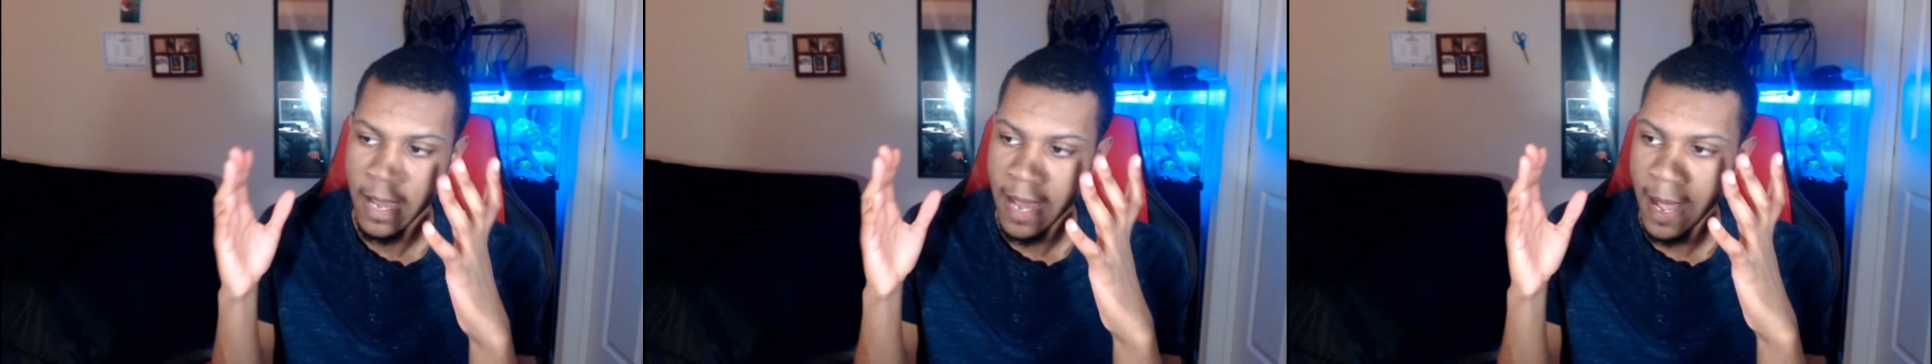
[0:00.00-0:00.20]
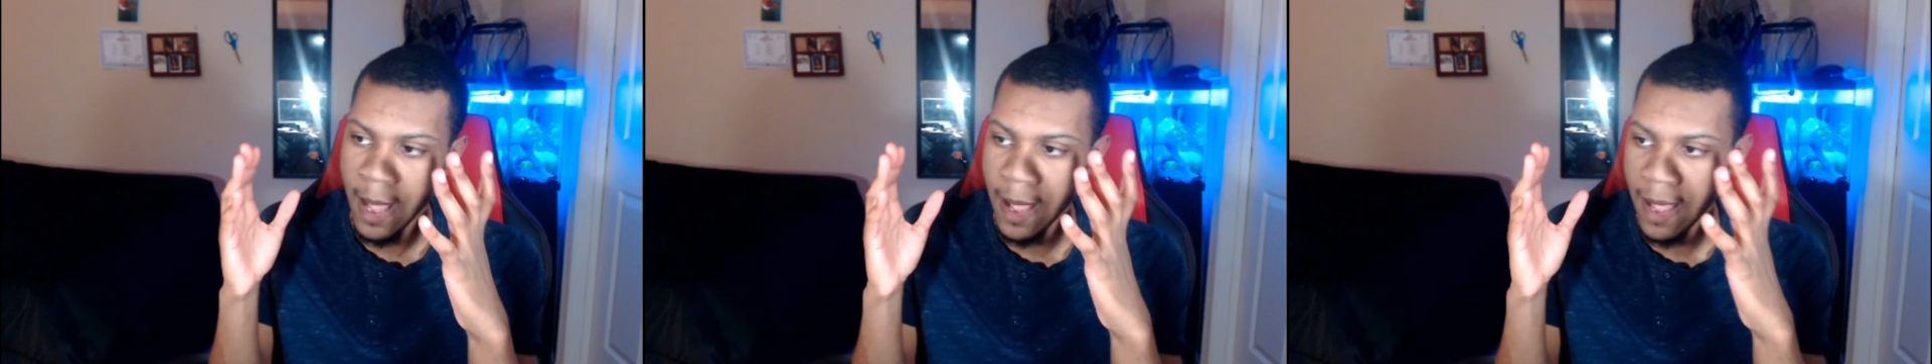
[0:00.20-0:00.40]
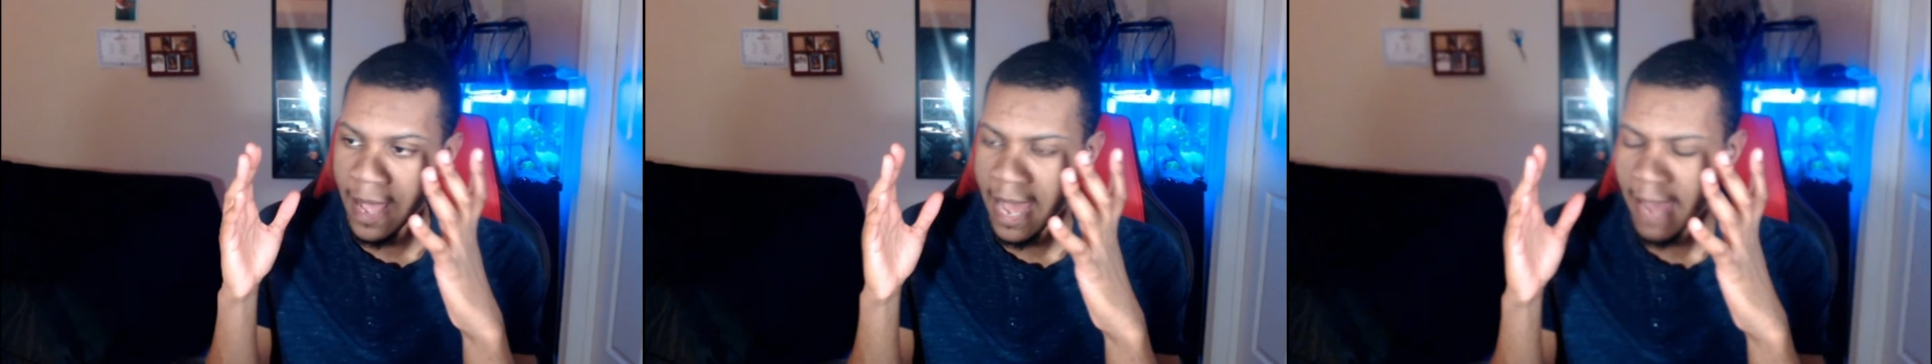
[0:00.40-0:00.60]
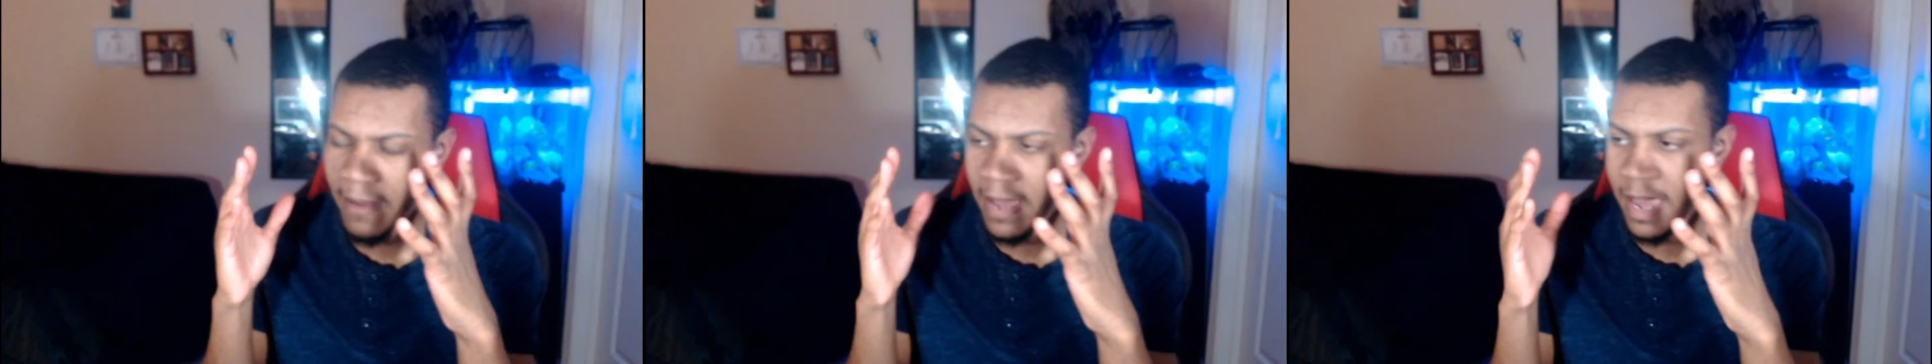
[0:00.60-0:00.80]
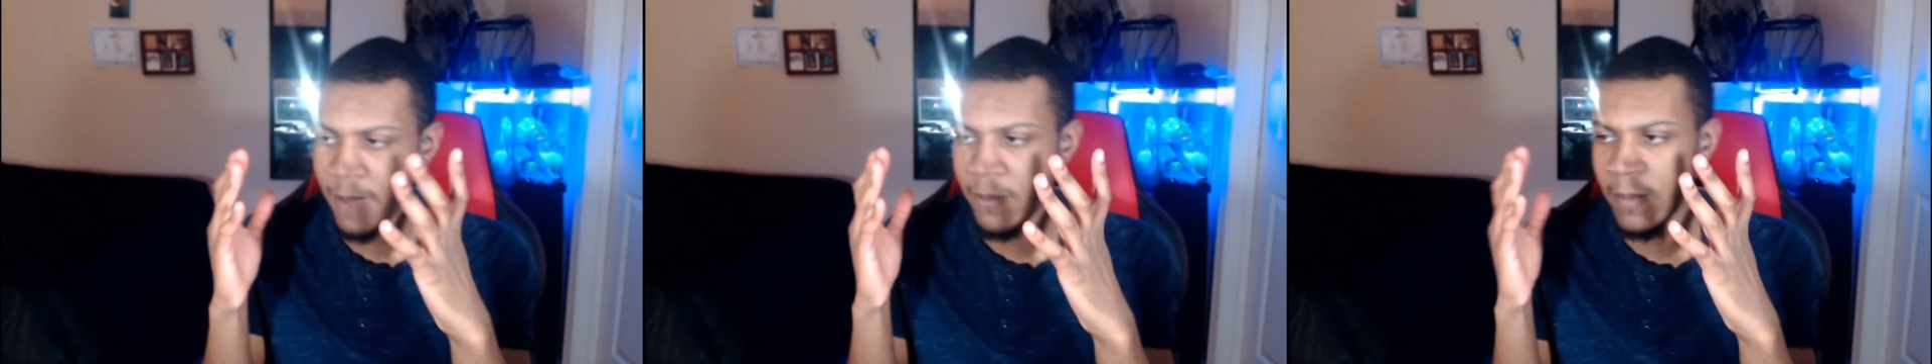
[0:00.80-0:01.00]

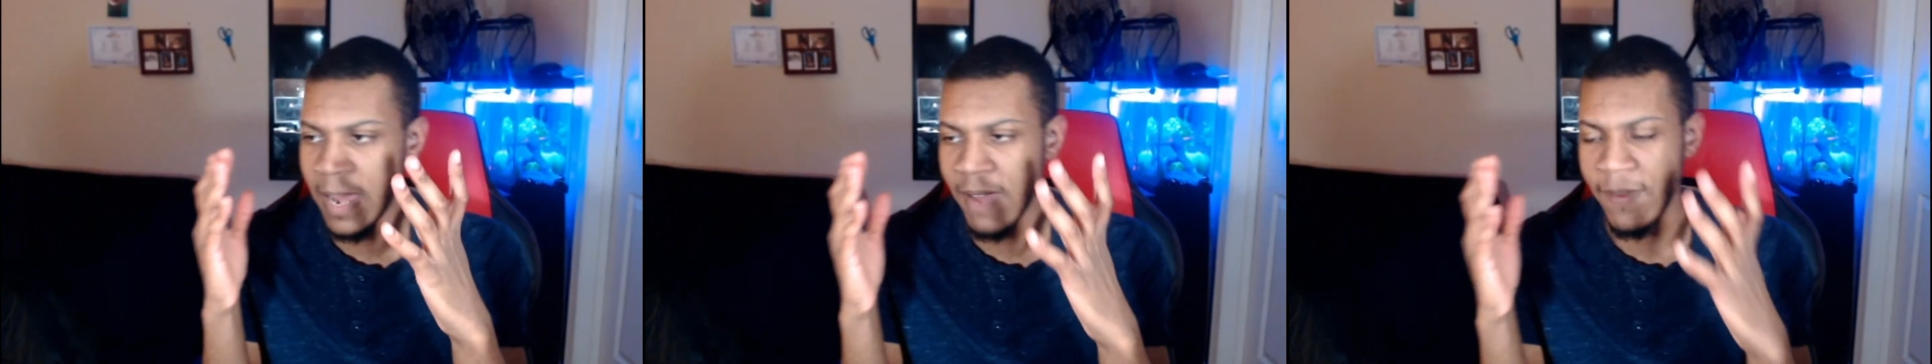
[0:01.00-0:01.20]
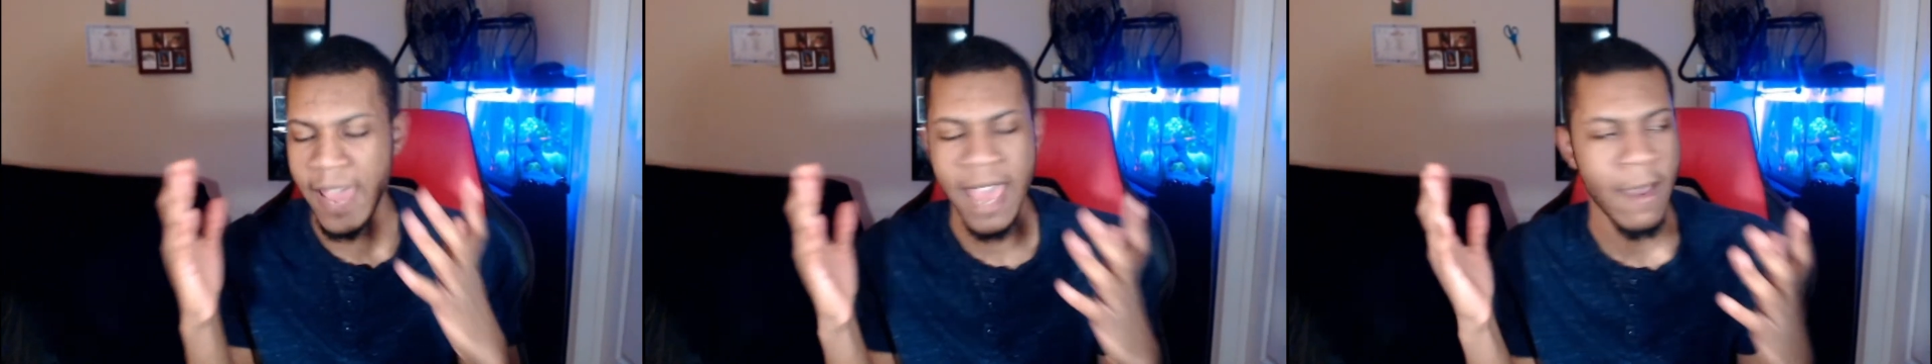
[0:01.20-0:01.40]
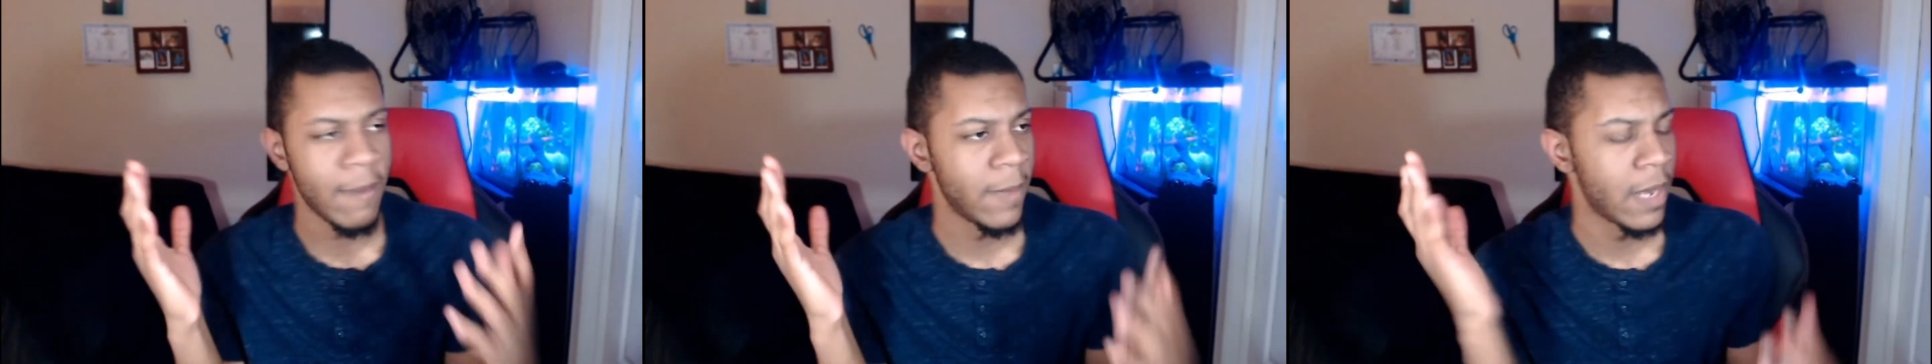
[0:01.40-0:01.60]
I, have